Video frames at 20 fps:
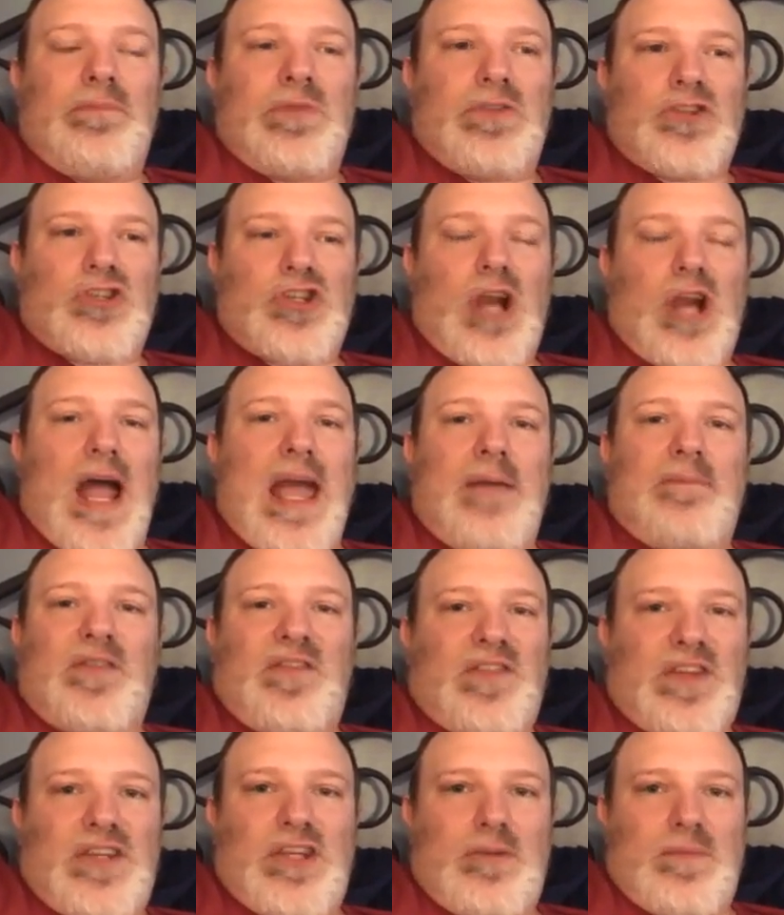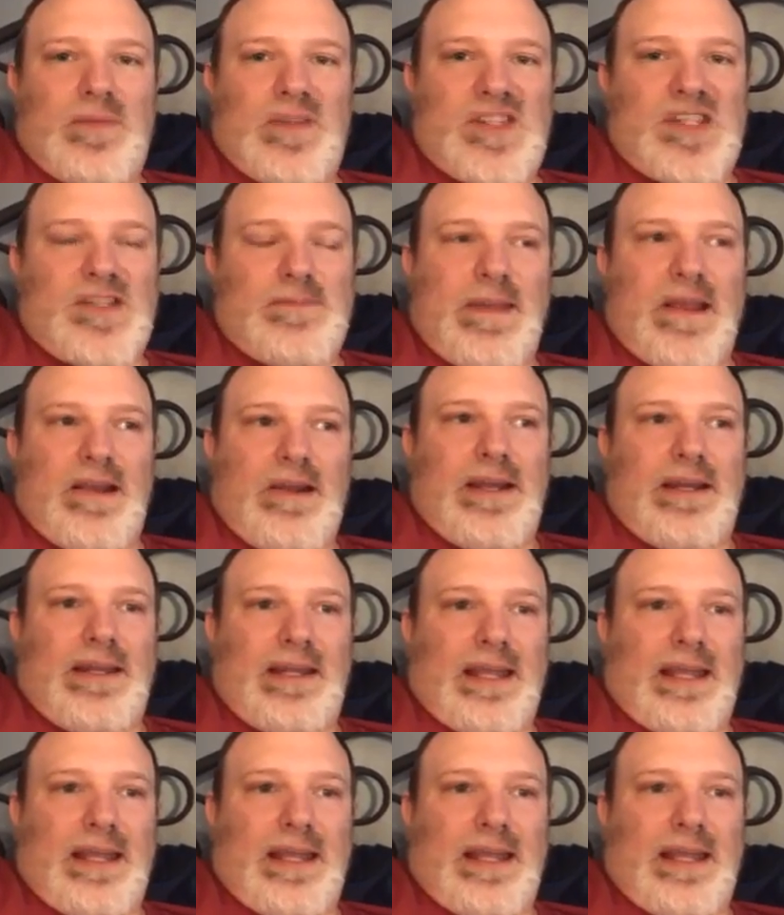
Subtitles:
Triumph of the Human Spirit,